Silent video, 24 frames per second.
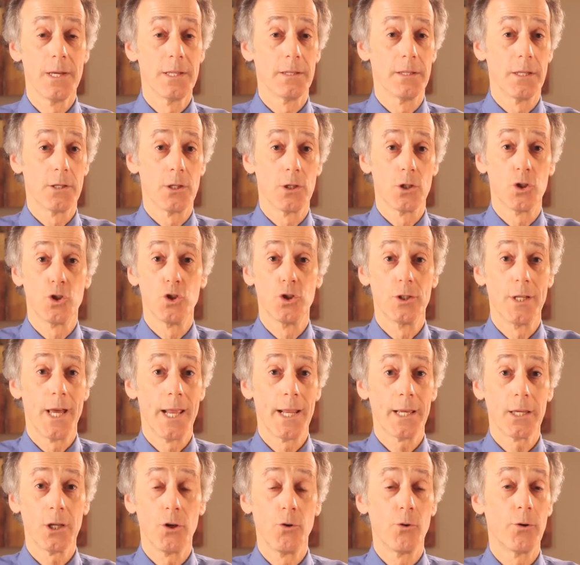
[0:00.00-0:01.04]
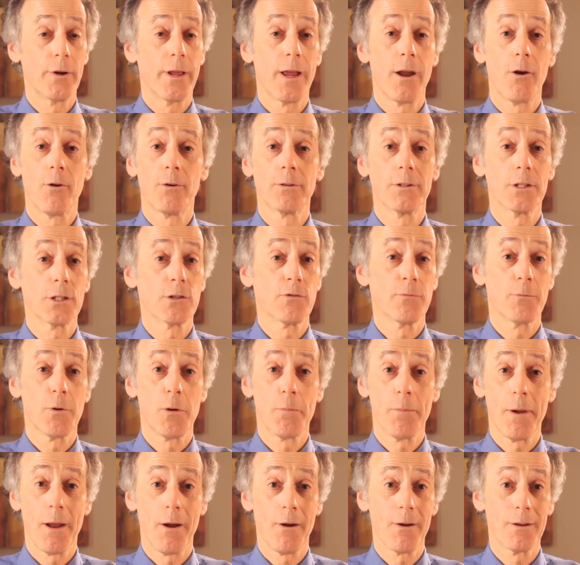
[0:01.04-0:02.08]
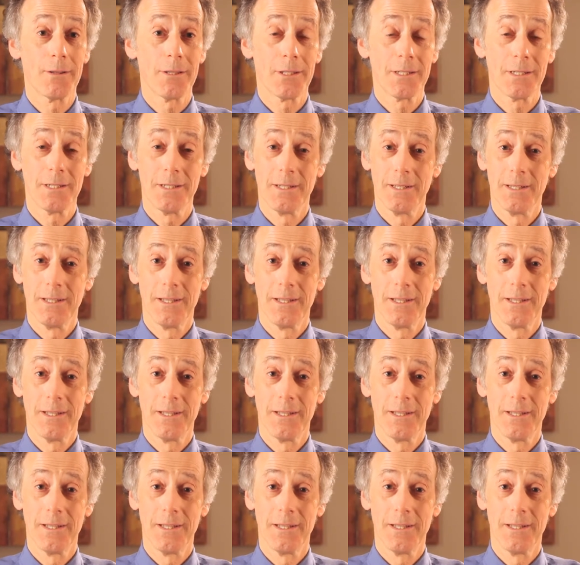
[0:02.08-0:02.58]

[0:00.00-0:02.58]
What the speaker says: This is genetic. You inherit this from your parents.